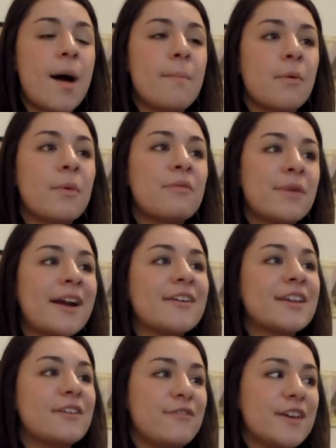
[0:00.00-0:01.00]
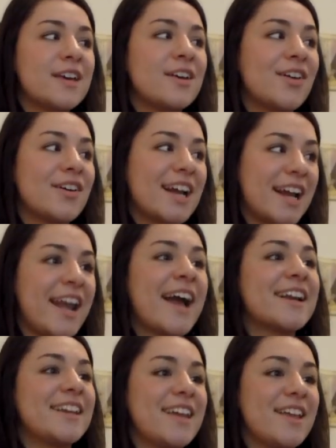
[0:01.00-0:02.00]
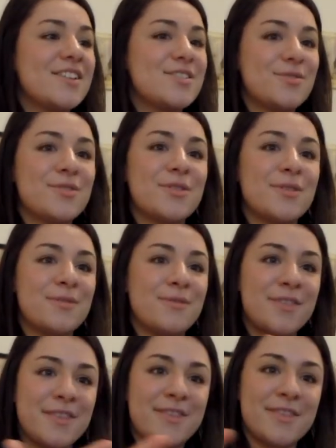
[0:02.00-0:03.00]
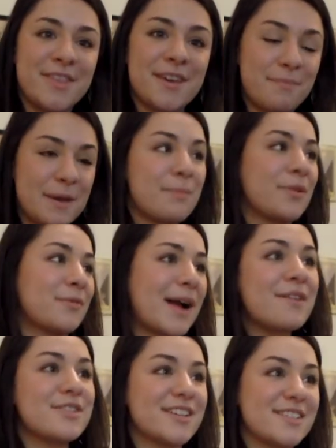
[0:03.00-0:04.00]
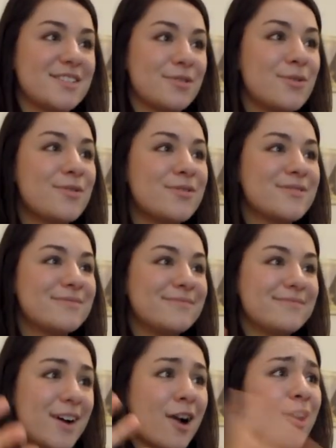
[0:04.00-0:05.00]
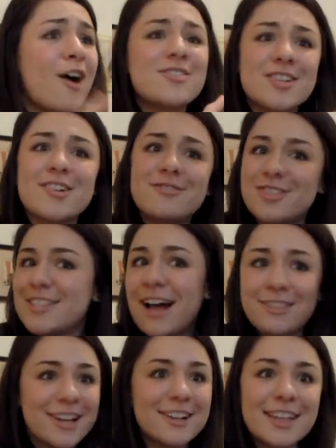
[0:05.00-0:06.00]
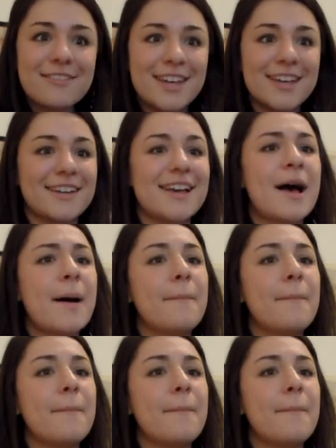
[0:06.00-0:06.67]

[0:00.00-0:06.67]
But we rarely feel connected to the people around us who are also just out there living.